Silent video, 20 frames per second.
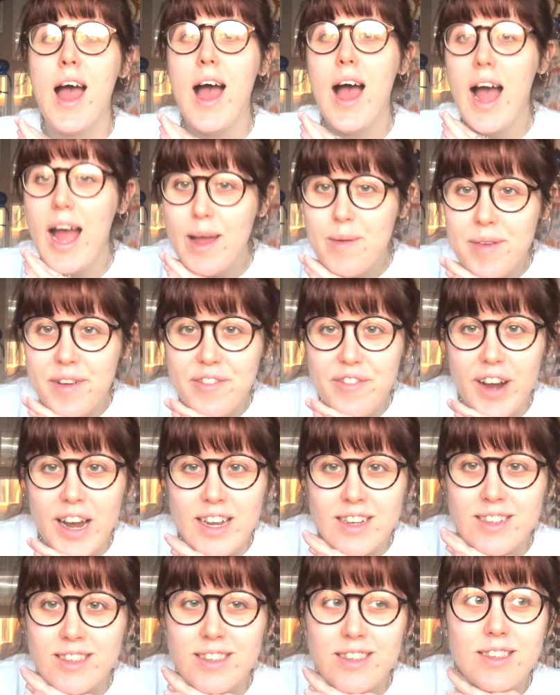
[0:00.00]
Hi my
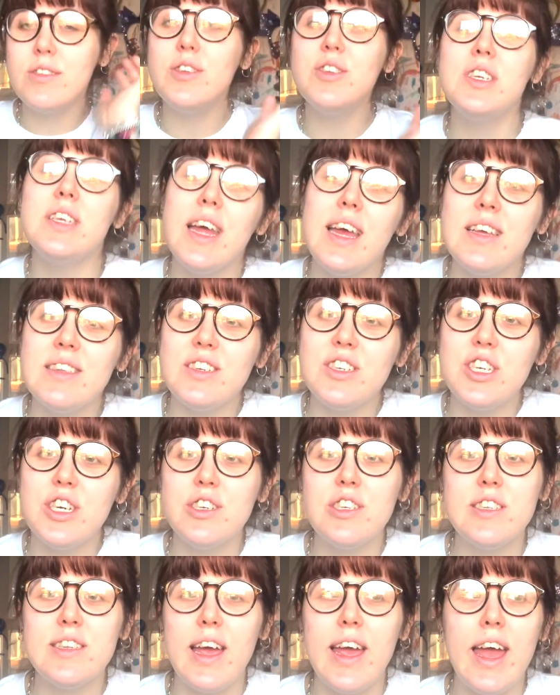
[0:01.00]
friends. So today is a
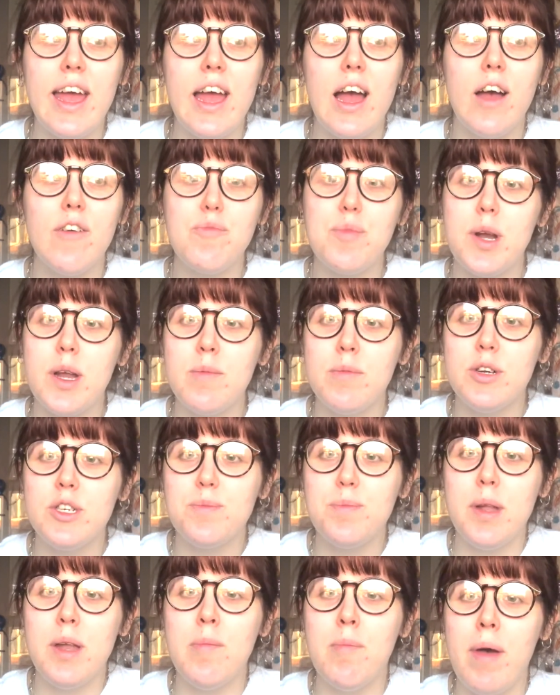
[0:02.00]
chill day. I've pretty much
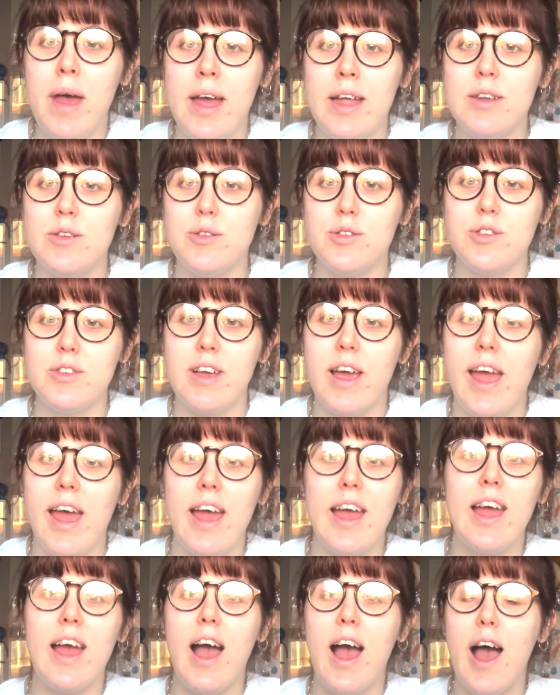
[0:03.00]
been in bed all
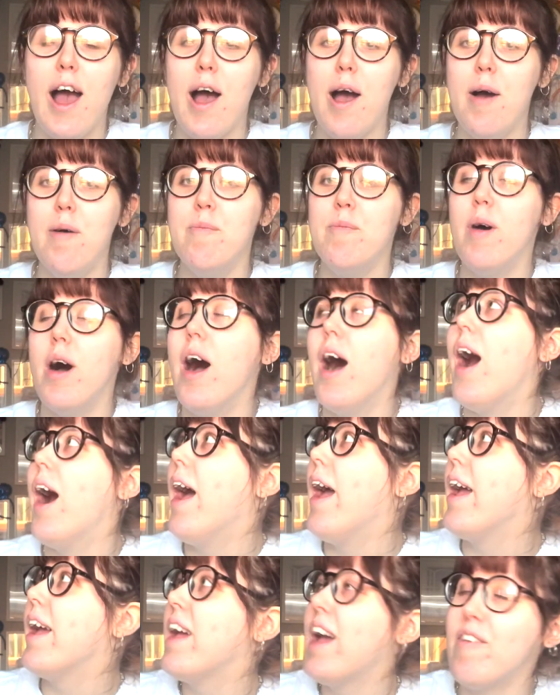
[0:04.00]
day.
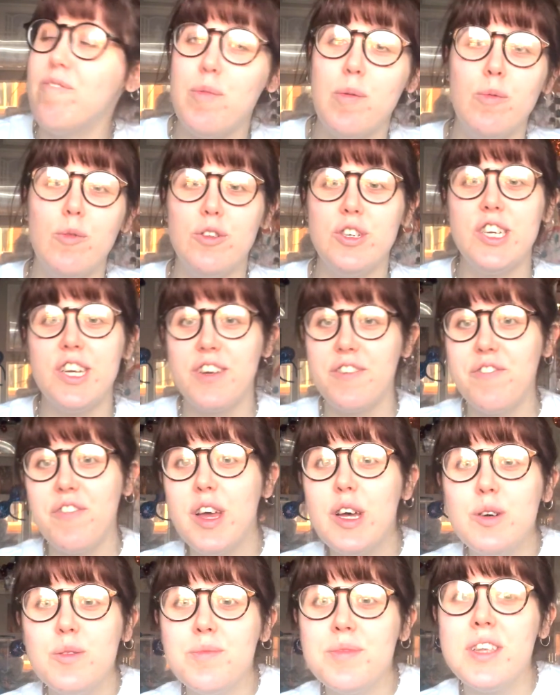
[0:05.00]
I have been watching
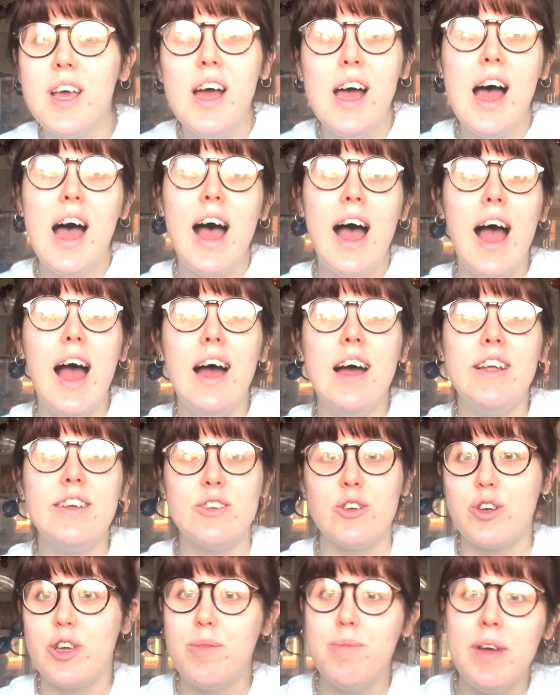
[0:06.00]
films and
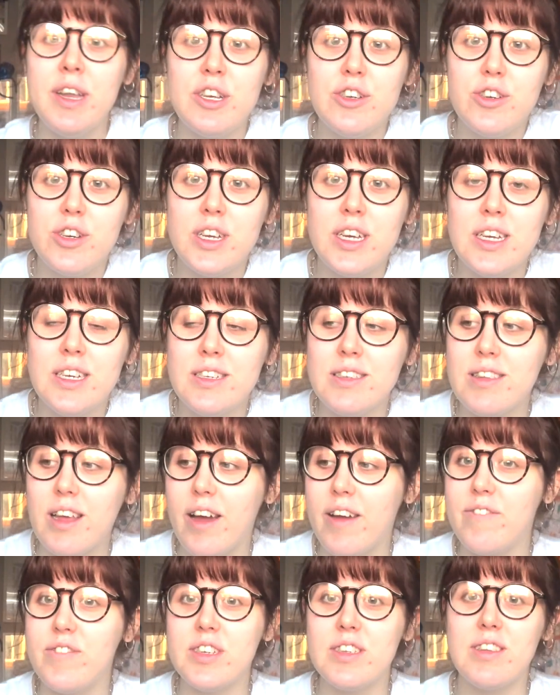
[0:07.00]
documentaries.
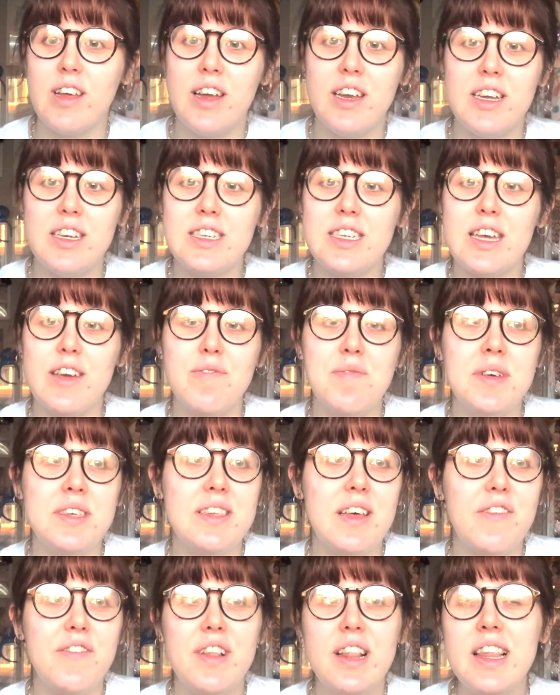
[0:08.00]
I've decided to give
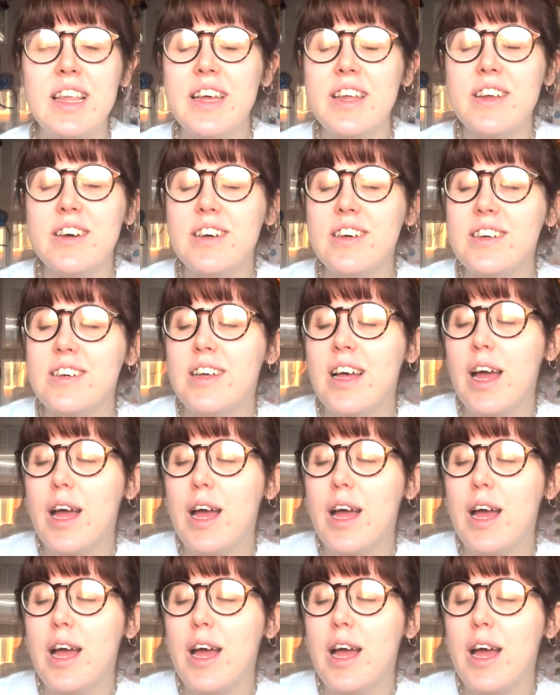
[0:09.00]
myself a little